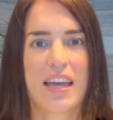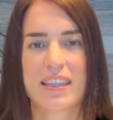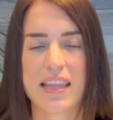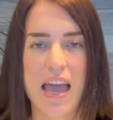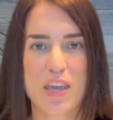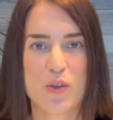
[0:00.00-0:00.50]

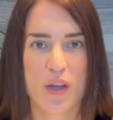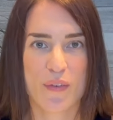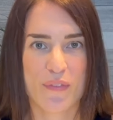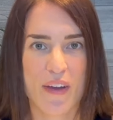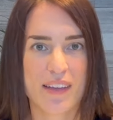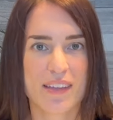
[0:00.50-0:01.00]
that you
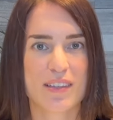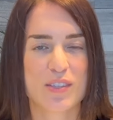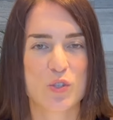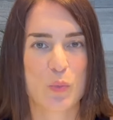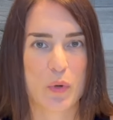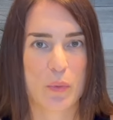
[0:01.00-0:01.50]
can find in the
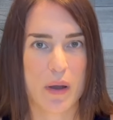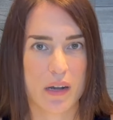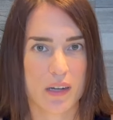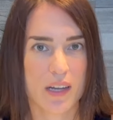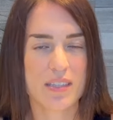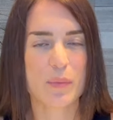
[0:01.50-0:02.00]

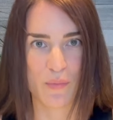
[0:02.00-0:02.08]
supermarket.